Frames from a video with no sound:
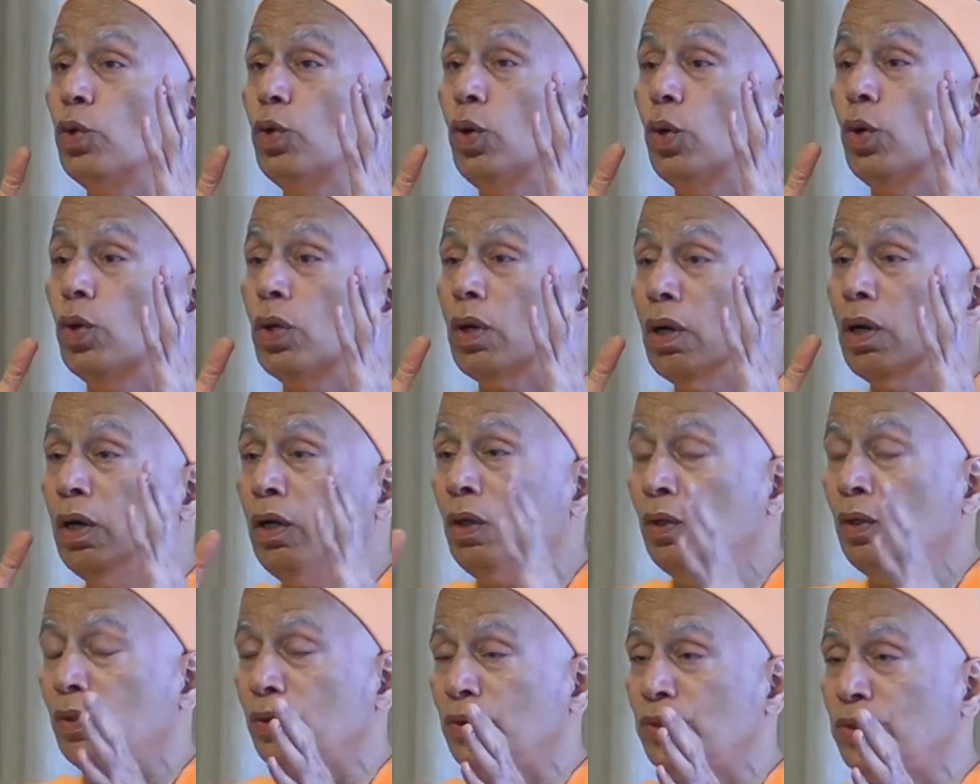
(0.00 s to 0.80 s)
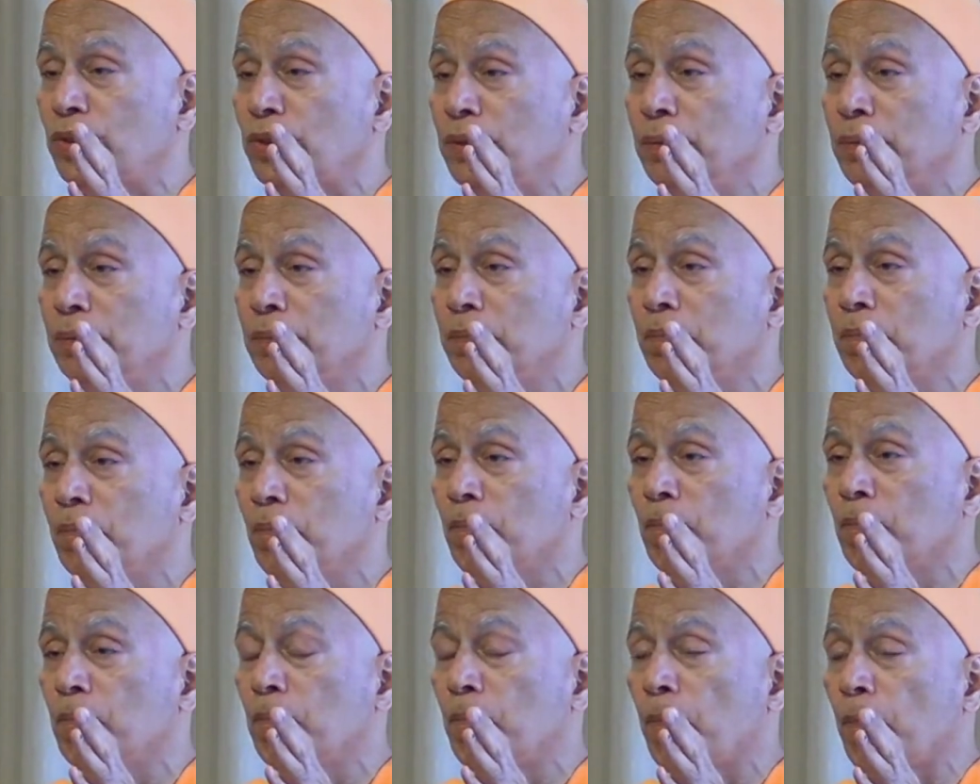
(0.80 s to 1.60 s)
go close,
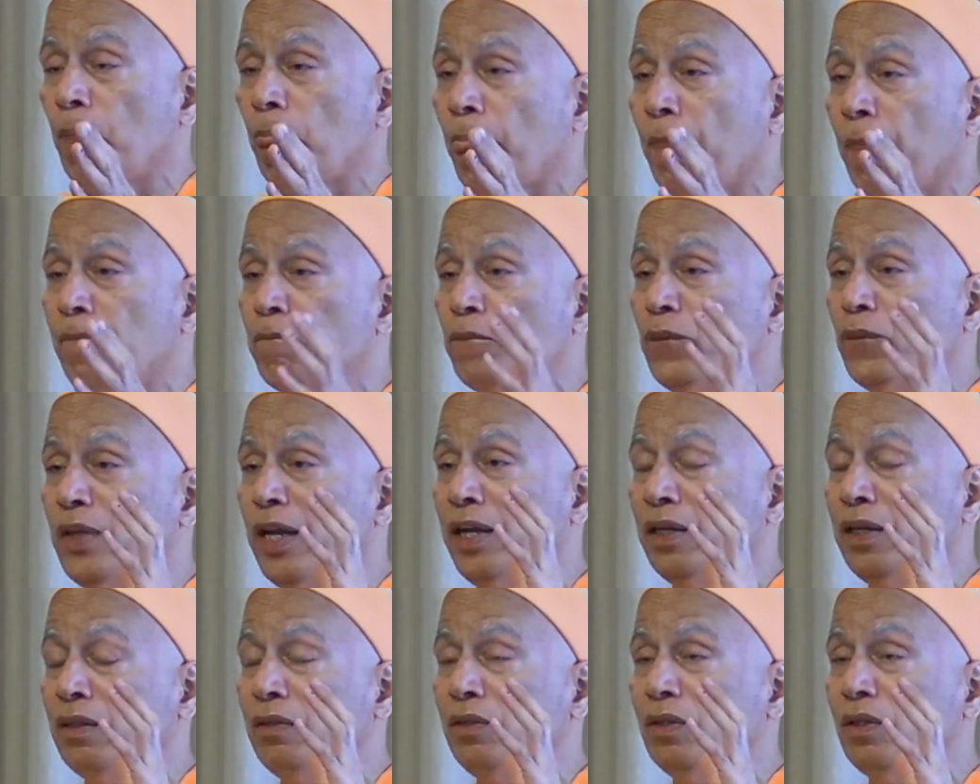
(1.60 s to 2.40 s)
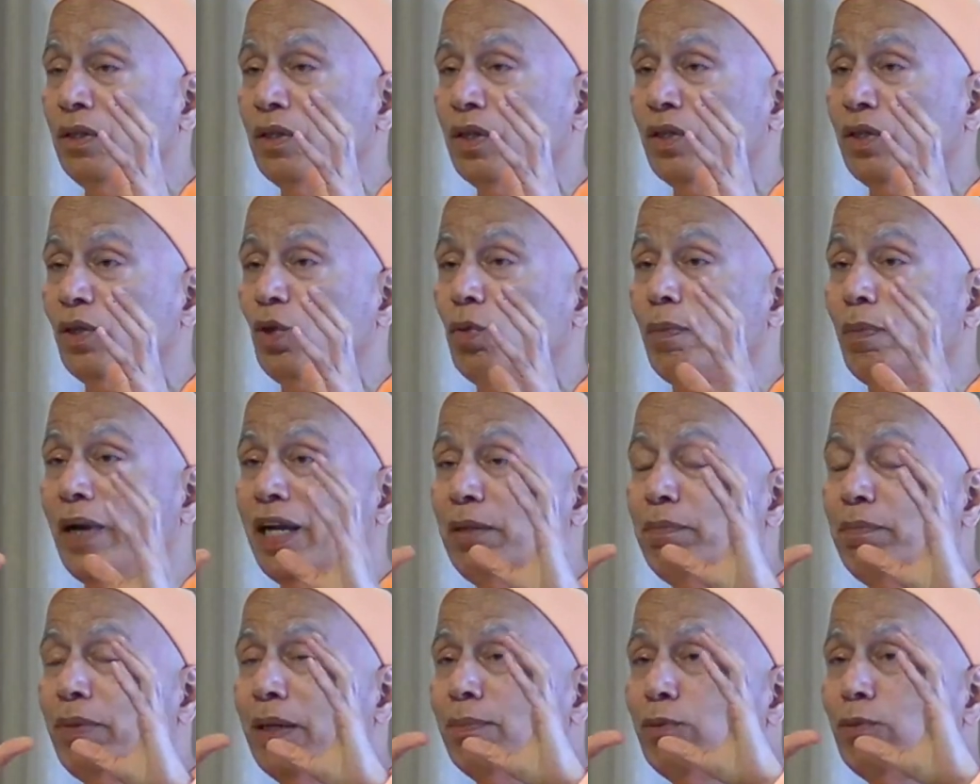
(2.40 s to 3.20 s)
then you
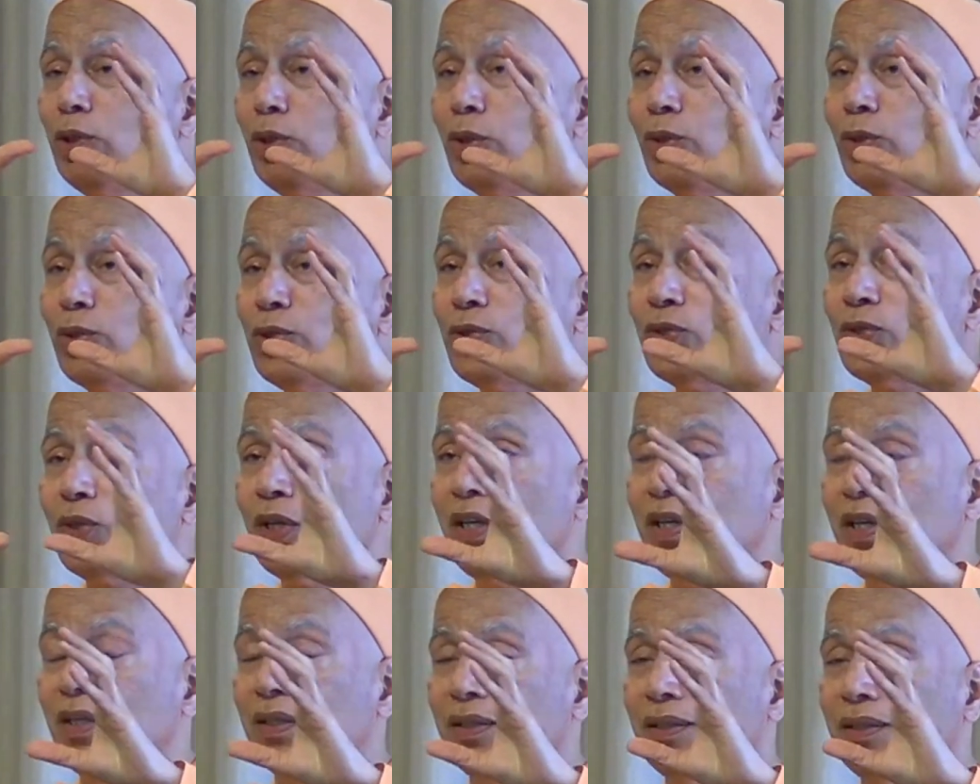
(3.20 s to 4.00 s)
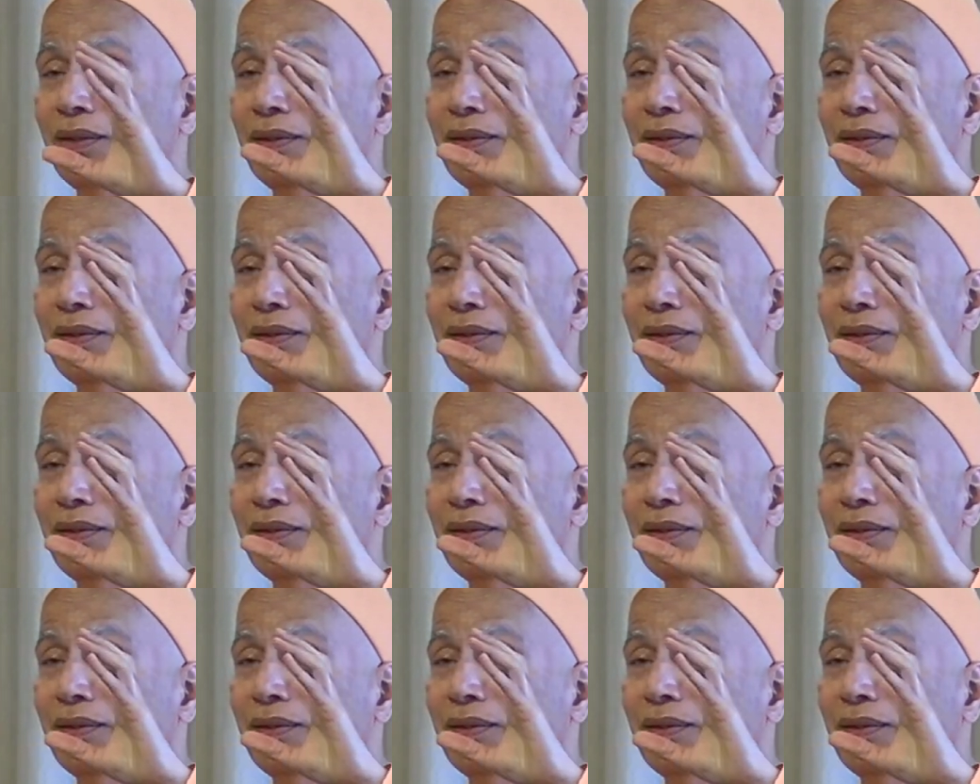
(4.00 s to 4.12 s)
might be able to see